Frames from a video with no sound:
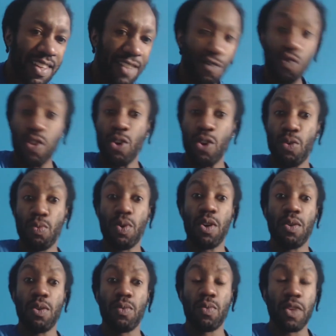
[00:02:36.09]
In real
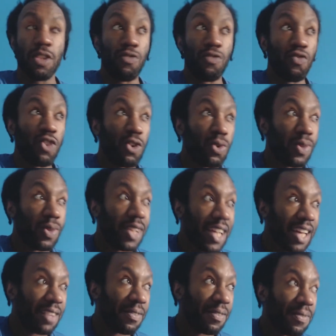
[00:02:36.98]
world, in real
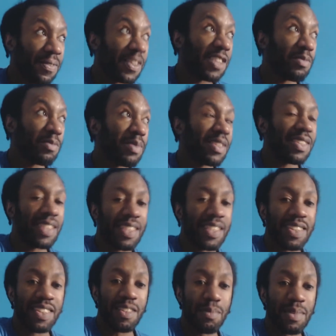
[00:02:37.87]
life, it's been
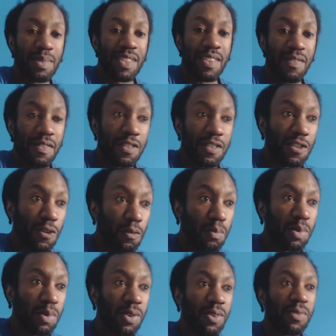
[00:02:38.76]
said to be something
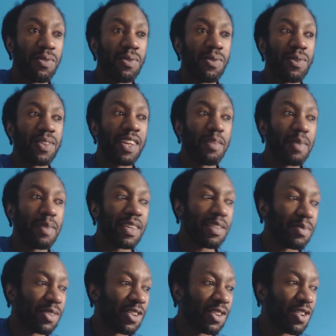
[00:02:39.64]
so beautiful that
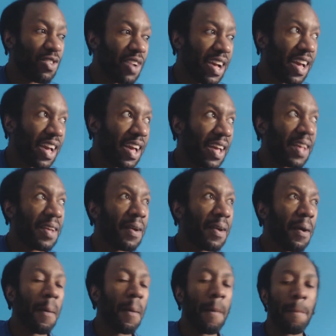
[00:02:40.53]
makes someone cry.
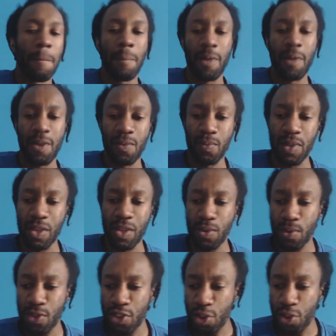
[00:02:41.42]
But
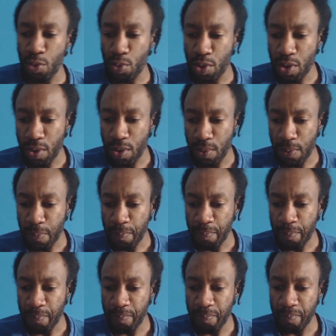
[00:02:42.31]
we also know
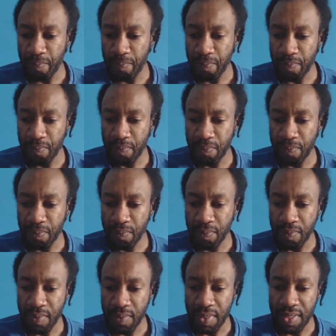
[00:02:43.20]

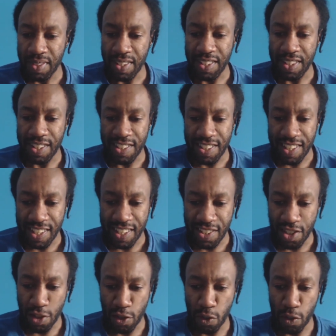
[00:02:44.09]
that there's an
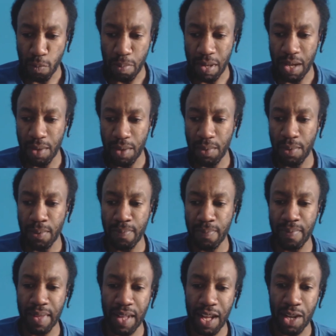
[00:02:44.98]
external
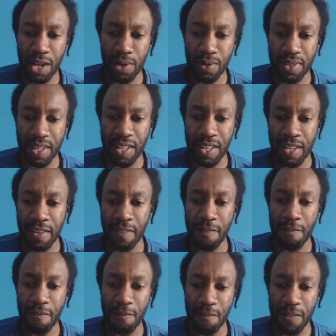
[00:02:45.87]
power out
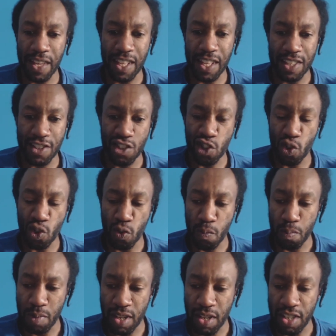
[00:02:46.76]
there feared
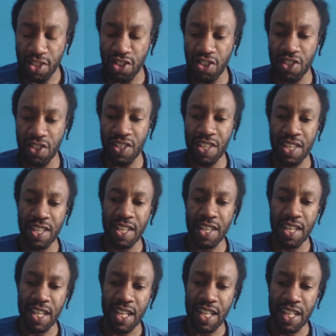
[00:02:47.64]
so much
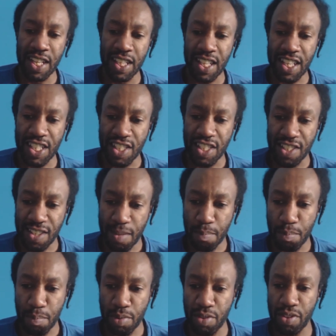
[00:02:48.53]
that
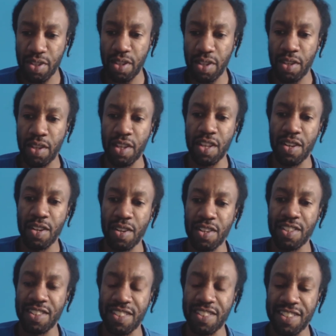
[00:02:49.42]
somebody
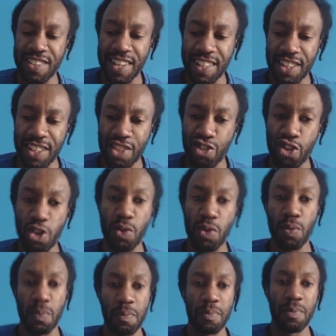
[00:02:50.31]
decided,
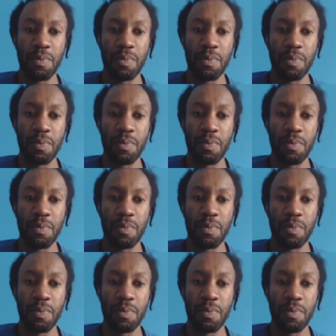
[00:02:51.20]
Job,